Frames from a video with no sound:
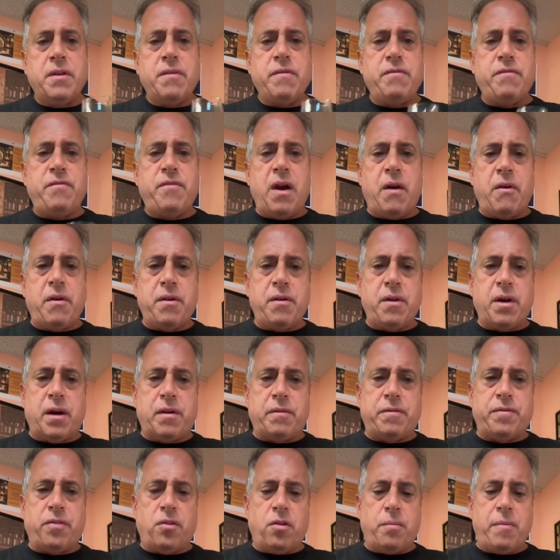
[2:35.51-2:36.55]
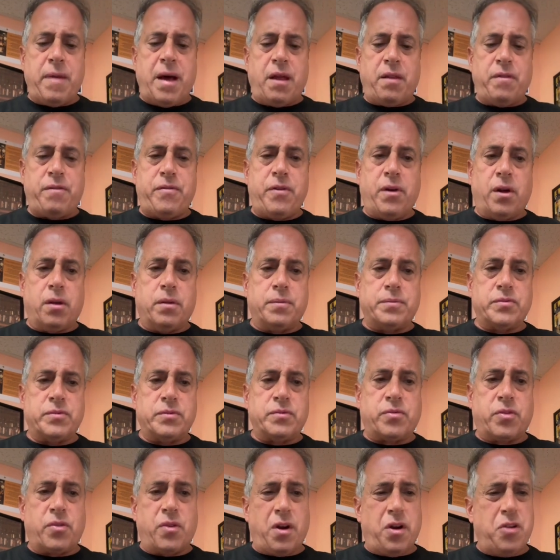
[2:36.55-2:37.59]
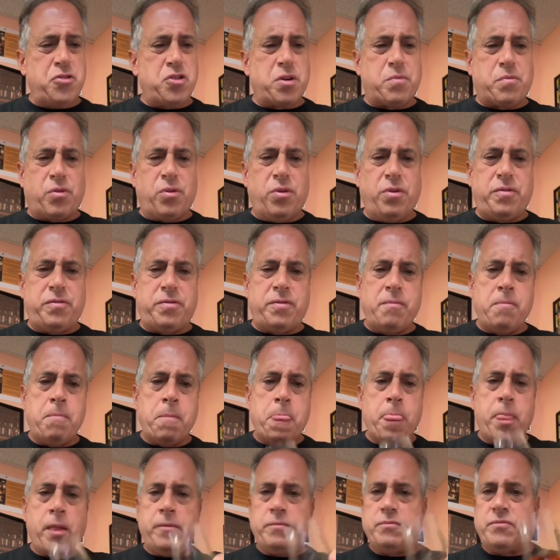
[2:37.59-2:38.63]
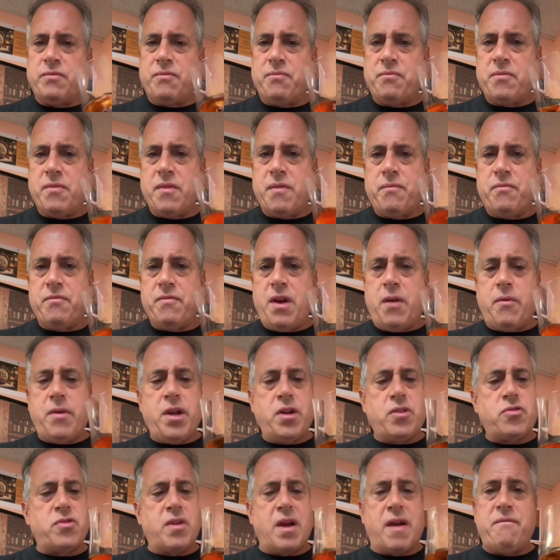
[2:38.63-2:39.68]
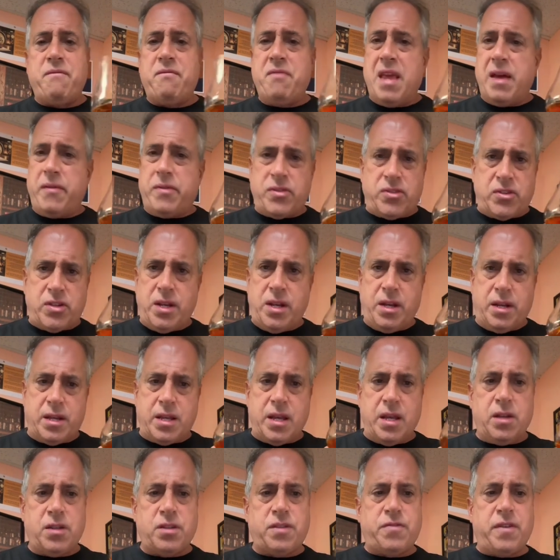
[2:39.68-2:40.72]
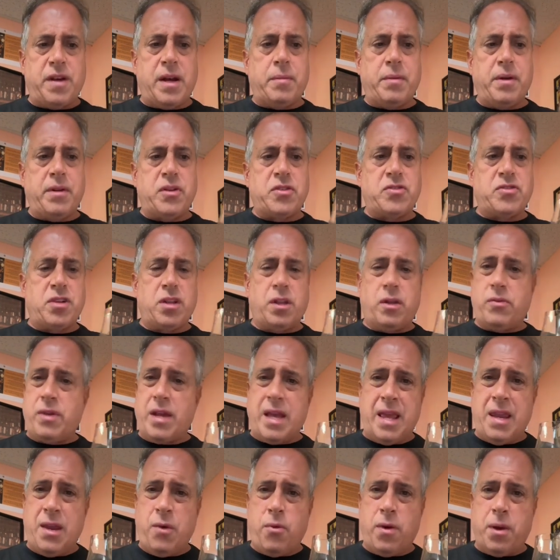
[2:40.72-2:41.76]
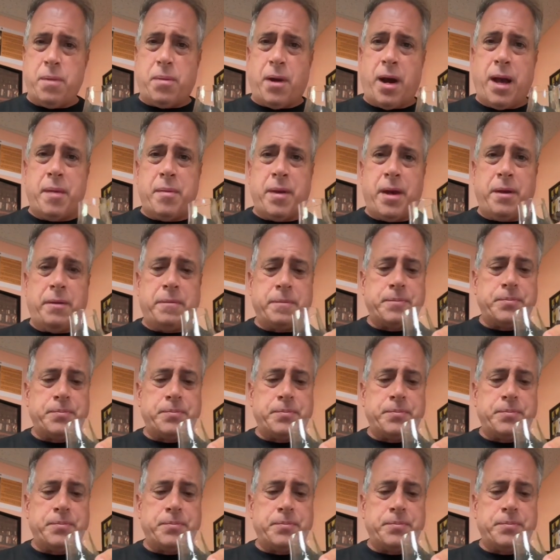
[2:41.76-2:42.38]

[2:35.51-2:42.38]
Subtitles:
Very full mouthfeel for 100 proof. Very interesting. I've never seen King's Family Distillery anywhere by me.